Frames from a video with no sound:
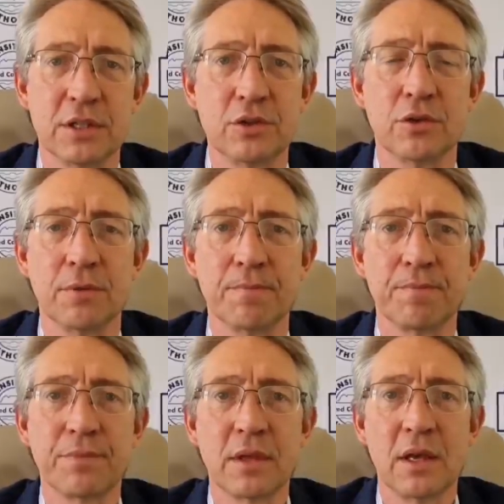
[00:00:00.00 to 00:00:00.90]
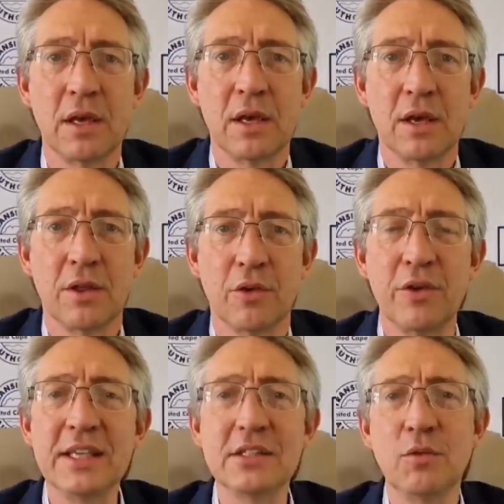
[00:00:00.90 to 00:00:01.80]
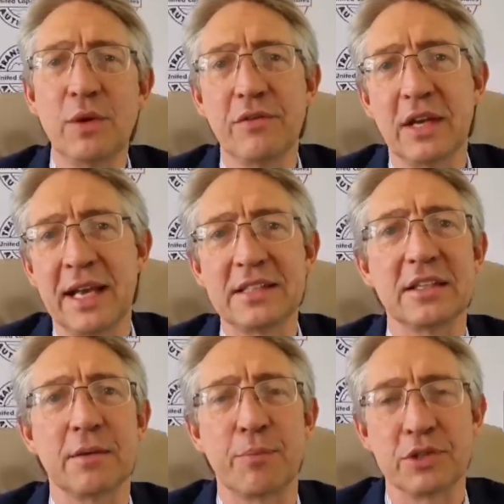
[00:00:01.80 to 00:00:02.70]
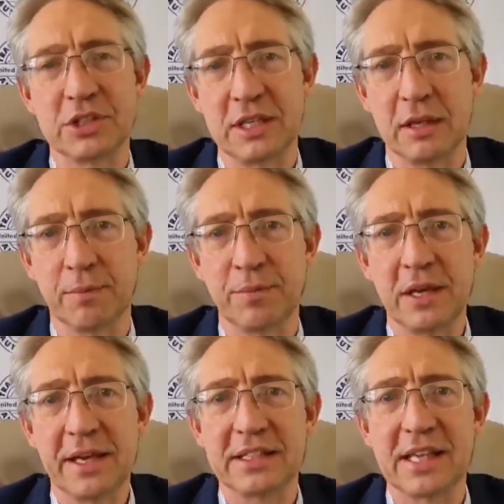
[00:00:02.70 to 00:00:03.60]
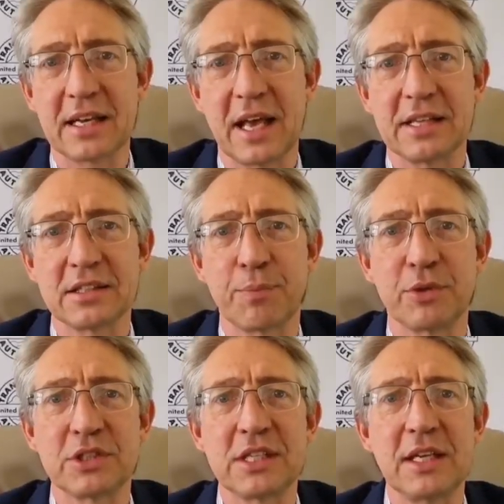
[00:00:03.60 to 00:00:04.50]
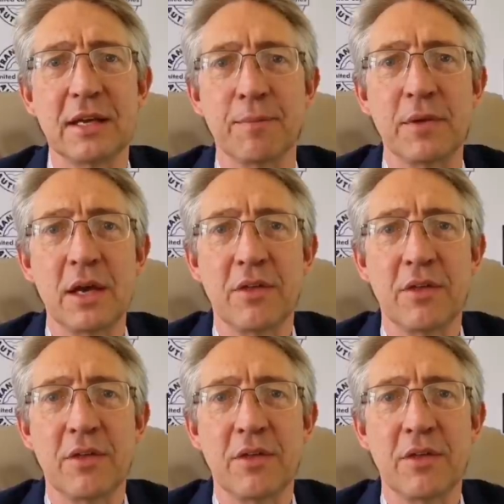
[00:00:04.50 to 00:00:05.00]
doen. The reason we've elected a Presidium is that as a Presidium,